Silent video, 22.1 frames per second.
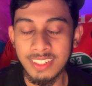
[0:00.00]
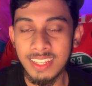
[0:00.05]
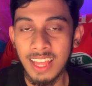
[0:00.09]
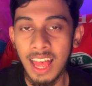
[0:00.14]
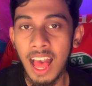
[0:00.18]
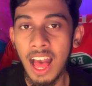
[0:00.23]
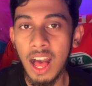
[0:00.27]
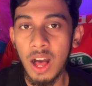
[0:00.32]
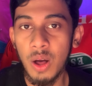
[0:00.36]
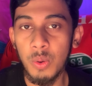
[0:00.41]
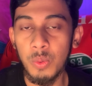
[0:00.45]

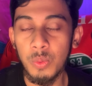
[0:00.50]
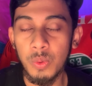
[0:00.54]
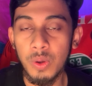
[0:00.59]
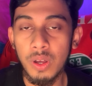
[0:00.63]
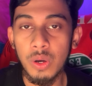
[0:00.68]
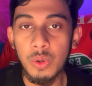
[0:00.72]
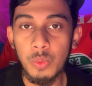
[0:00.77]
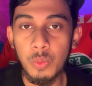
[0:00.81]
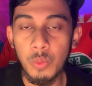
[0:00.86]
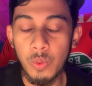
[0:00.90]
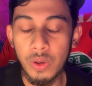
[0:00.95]
how
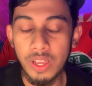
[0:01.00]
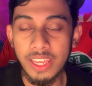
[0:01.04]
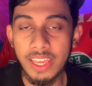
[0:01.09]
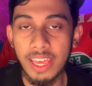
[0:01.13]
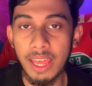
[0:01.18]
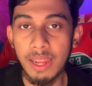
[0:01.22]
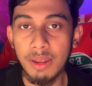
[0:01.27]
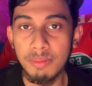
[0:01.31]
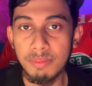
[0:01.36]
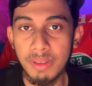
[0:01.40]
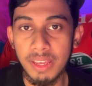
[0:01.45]
we
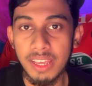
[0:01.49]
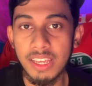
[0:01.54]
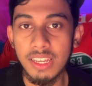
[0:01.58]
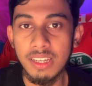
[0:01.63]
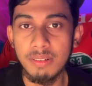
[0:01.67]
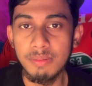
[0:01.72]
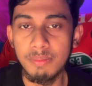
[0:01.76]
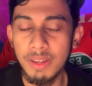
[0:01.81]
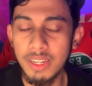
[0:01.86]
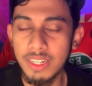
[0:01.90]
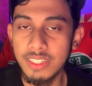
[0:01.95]
can
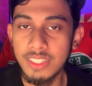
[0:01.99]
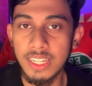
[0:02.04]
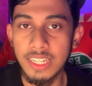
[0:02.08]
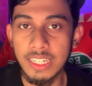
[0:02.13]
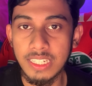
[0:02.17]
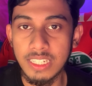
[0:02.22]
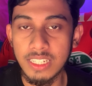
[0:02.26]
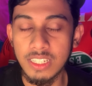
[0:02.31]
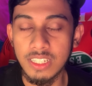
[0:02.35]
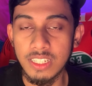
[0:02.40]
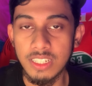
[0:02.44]
make many
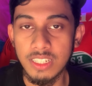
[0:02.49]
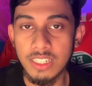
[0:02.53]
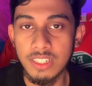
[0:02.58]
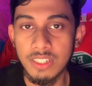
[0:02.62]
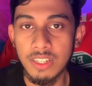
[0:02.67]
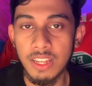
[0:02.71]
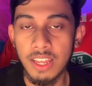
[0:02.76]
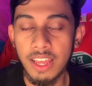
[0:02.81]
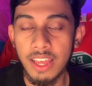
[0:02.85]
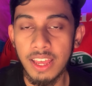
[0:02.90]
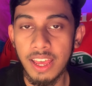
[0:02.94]

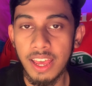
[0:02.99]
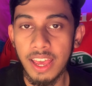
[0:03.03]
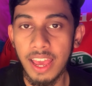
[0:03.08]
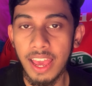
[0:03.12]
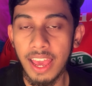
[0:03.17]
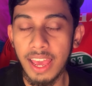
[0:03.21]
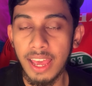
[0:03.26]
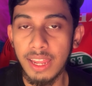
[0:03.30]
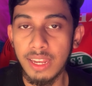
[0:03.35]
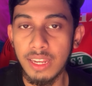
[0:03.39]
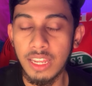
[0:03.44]
sentences
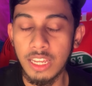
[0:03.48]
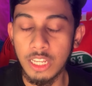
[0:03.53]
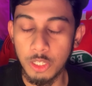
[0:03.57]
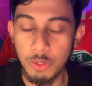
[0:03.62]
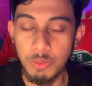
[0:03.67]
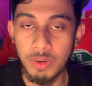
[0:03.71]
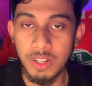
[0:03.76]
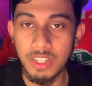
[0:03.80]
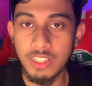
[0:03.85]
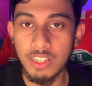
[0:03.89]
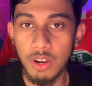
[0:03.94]
and
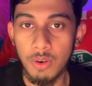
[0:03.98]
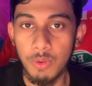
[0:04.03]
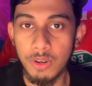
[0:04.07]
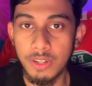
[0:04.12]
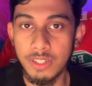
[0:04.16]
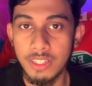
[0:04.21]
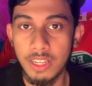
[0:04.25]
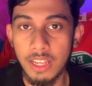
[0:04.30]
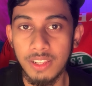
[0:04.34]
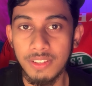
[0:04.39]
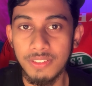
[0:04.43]
express
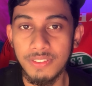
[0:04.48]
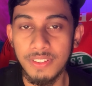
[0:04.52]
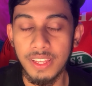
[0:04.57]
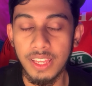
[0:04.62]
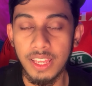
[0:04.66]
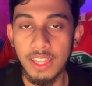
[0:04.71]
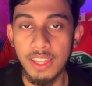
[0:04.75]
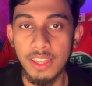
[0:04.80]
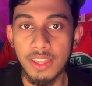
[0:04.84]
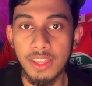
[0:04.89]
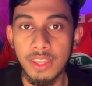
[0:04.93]
ourselves
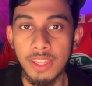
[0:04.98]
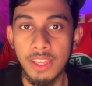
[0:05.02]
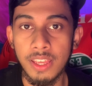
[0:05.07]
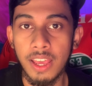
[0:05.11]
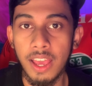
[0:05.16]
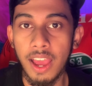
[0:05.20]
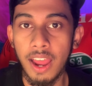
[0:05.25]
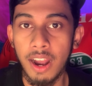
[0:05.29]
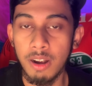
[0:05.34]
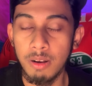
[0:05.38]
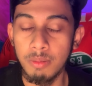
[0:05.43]
in the
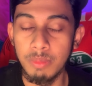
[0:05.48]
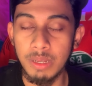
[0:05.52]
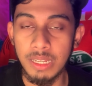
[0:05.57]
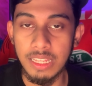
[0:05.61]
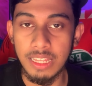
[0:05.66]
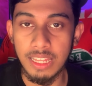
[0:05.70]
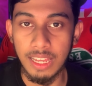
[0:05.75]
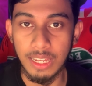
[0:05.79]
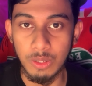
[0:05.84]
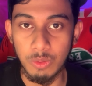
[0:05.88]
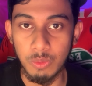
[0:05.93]

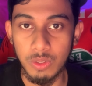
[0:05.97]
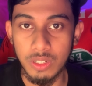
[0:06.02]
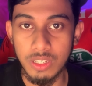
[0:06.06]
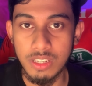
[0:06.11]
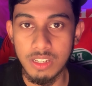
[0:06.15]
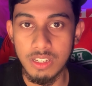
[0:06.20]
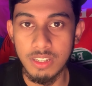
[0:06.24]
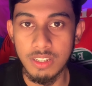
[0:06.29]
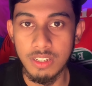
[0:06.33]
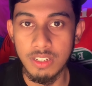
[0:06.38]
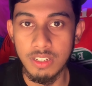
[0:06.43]
Arabic
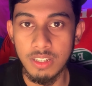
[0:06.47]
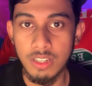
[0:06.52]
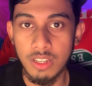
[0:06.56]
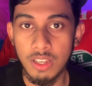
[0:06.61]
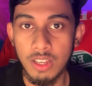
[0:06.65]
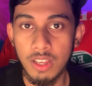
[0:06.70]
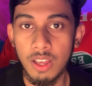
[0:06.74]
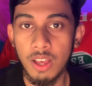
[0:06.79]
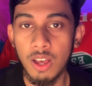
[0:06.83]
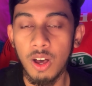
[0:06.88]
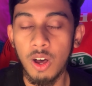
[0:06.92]
language.
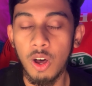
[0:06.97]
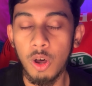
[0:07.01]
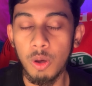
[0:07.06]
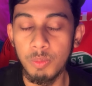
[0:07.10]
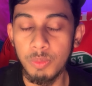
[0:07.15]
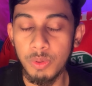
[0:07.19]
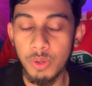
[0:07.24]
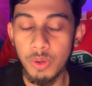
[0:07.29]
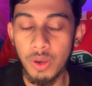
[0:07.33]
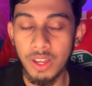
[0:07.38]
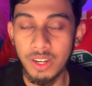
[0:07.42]

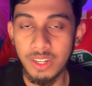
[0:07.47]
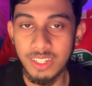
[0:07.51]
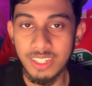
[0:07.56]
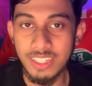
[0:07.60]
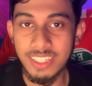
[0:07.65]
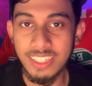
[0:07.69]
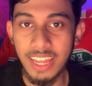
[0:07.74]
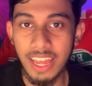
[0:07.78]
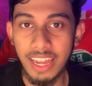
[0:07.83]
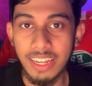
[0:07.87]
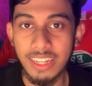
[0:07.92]
Hope you
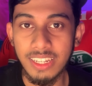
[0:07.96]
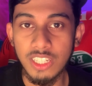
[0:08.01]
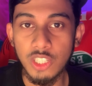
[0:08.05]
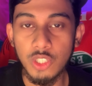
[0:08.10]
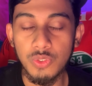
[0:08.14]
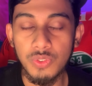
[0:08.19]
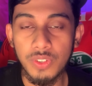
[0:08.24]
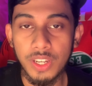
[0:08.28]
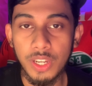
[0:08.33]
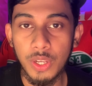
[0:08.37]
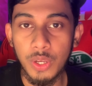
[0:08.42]
understand
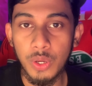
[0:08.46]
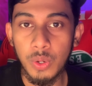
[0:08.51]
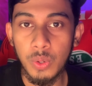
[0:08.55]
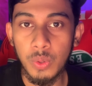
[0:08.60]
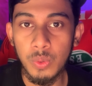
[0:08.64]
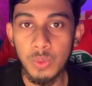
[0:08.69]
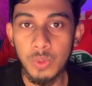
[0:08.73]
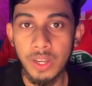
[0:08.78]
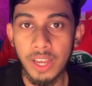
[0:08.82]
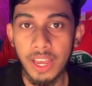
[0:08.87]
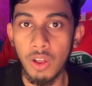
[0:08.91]
this
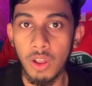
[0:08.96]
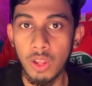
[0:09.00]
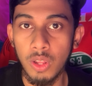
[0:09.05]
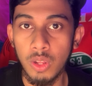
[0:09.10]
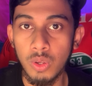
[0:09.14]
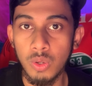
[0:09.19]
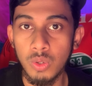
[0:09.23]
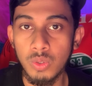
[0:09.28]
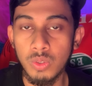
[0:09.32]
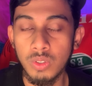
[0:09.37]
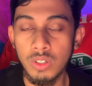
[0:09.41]
video.
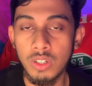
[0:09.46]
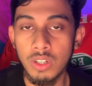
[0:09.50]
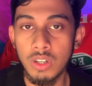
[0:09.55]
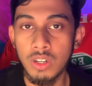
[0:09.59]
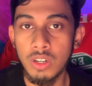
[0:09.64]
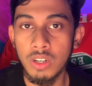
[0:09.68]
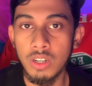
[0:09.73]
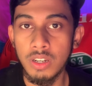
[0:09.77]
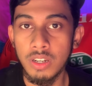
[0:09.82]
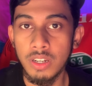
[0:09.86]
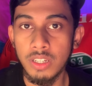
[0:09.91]
Follow
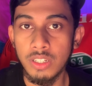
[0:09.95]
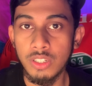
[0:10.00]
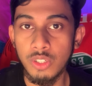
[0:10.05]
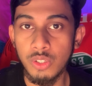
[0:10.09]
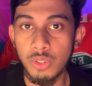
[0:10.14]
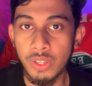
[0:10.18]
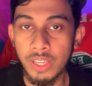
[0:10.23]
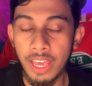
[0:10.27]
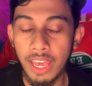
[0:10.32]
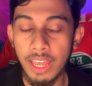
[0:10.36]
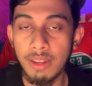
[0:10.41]

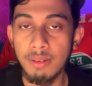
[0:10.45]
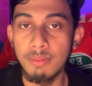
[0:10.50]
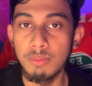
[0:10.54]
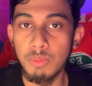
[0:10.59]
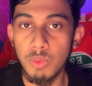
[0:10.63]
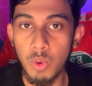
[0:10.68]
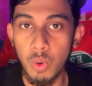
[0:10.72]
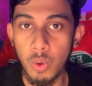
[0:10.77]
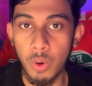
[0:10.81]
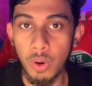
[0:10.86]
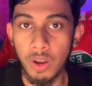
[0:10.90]
to get
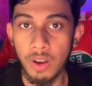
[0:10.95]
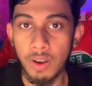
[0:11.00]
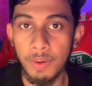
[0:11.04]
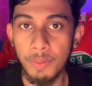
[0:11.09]
more.